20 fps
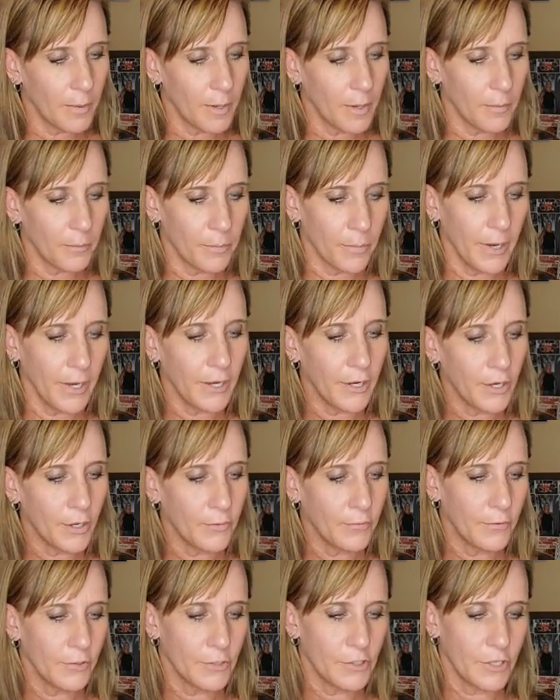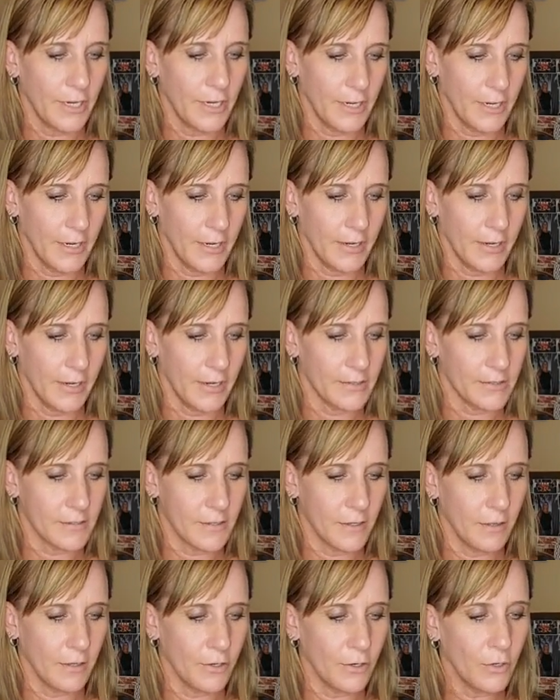Brake over training is a
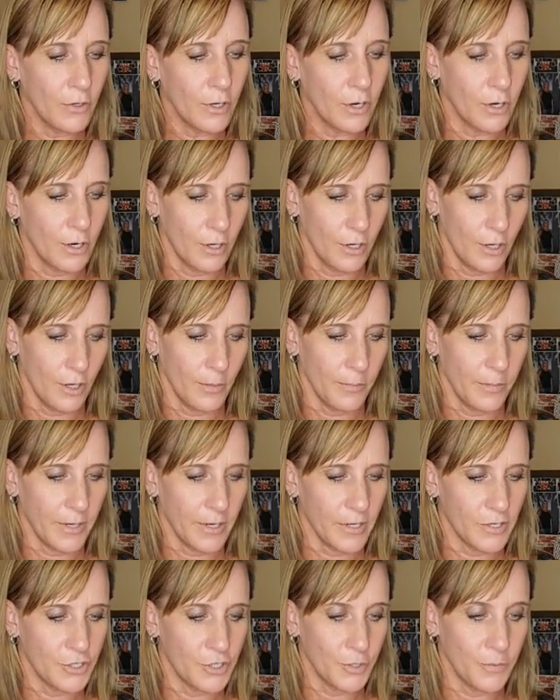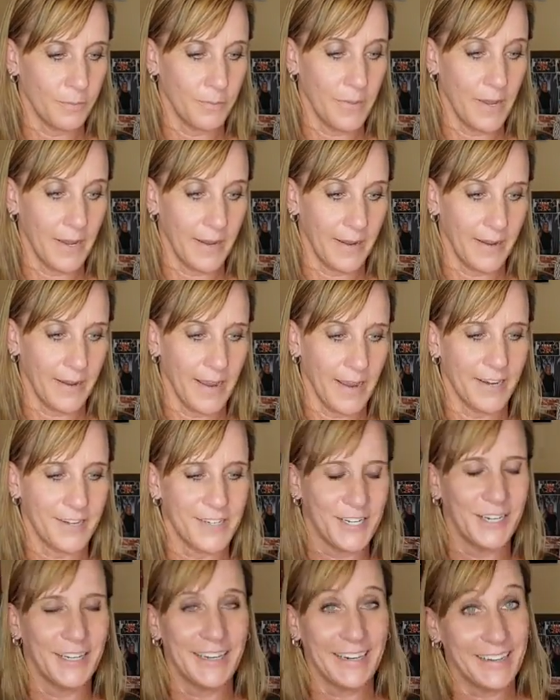little harder because you may
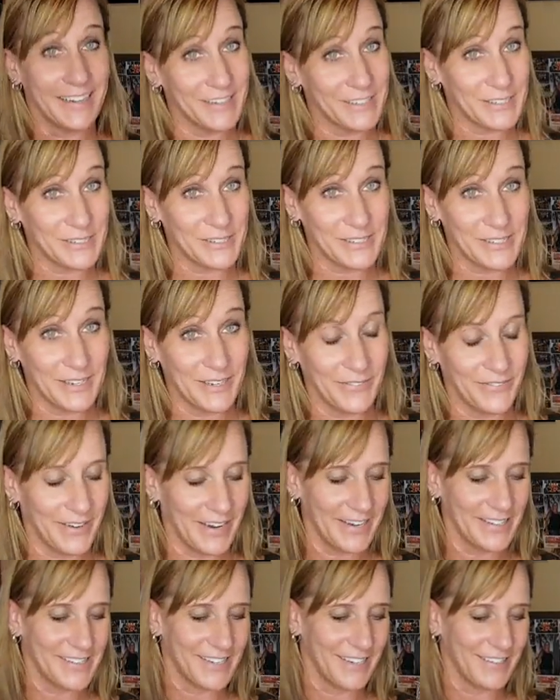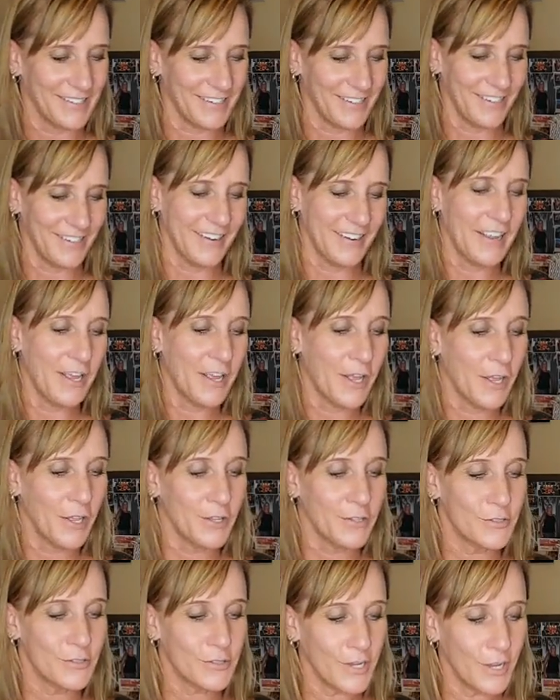actually get yourself high-centered.
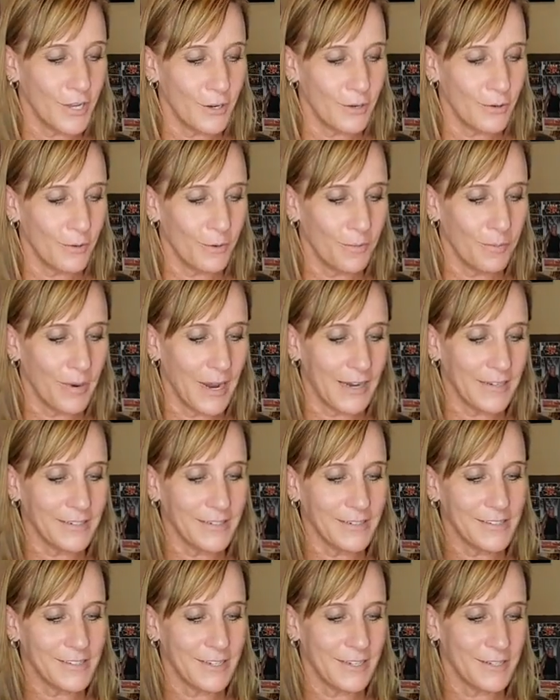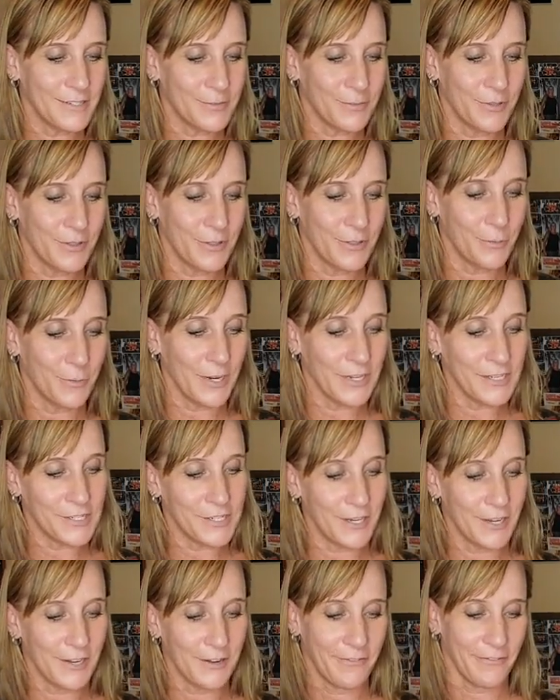So practice this with a
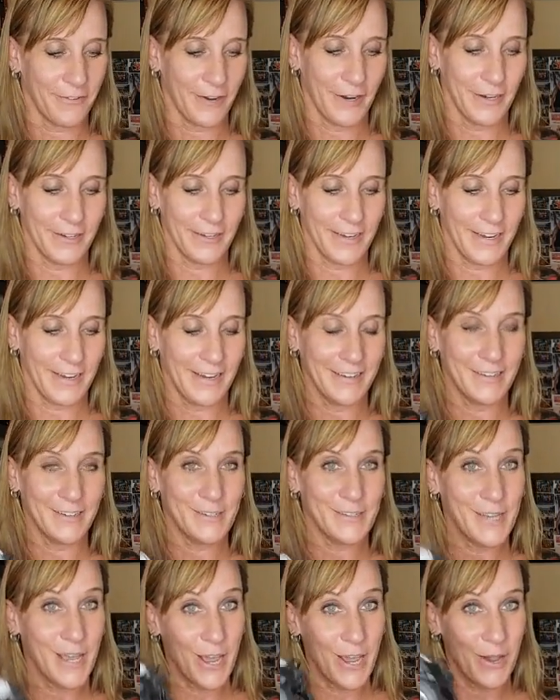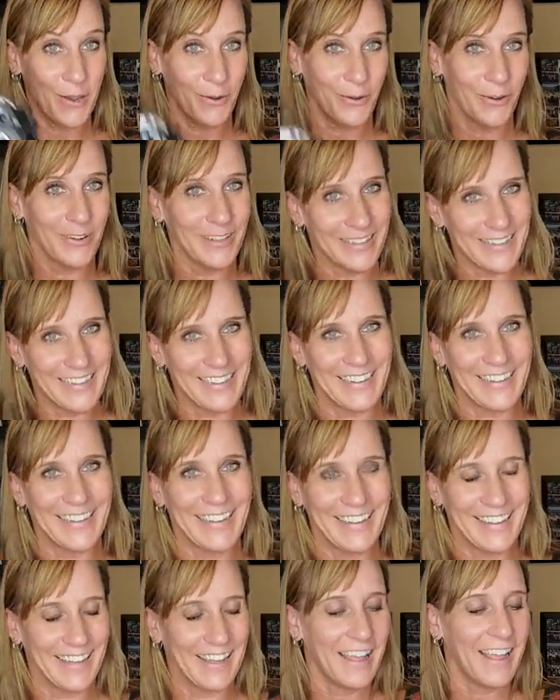winching friend in tow.
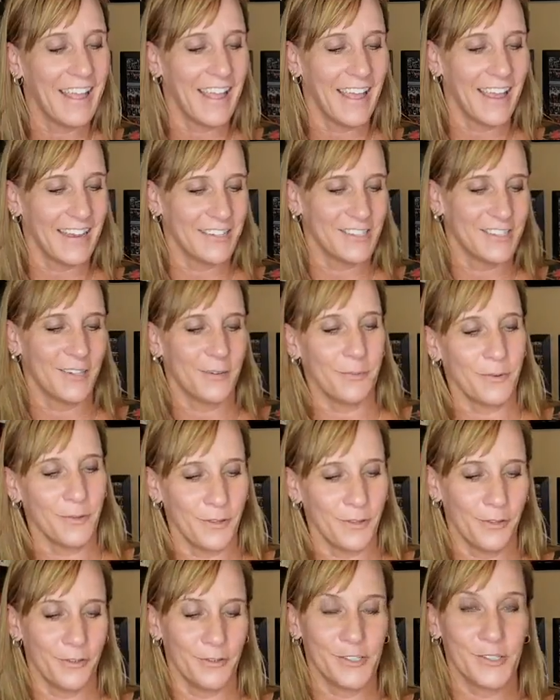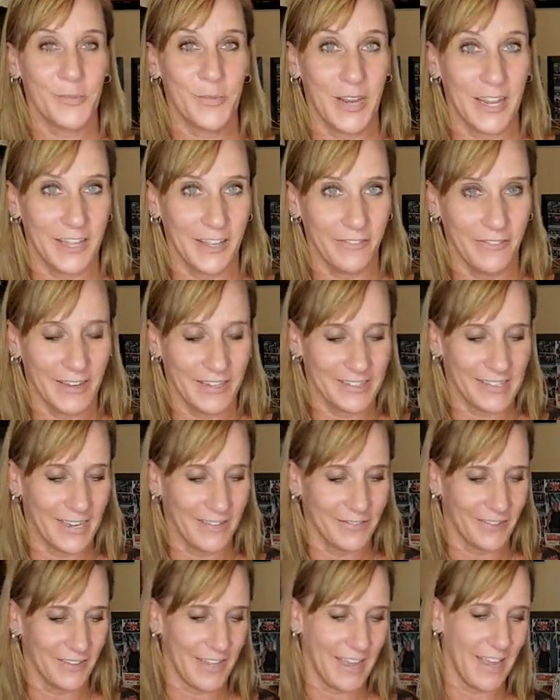I should have put a little smiley face
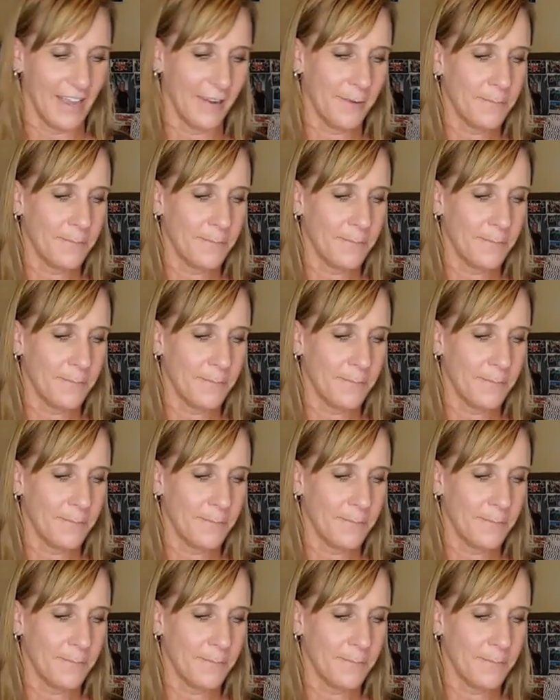after that.